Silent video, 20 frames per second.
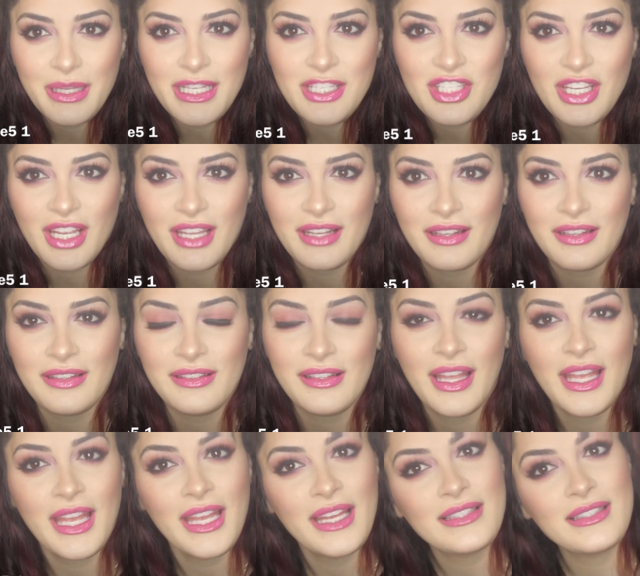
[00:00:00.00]
guys,
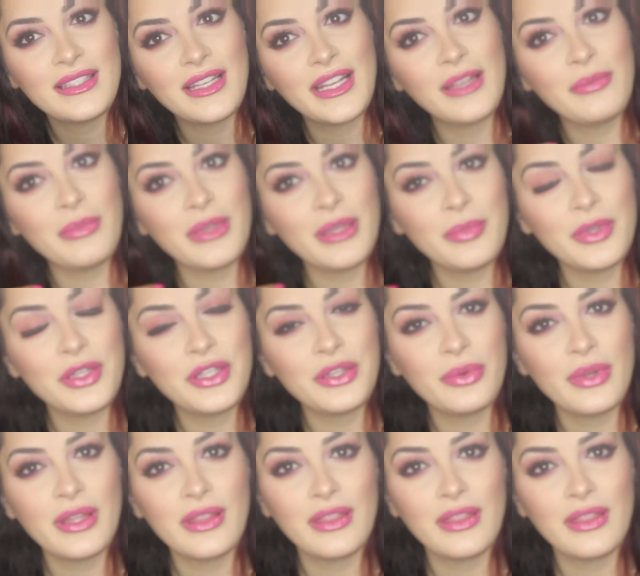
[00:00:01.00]
welcome back to my channel.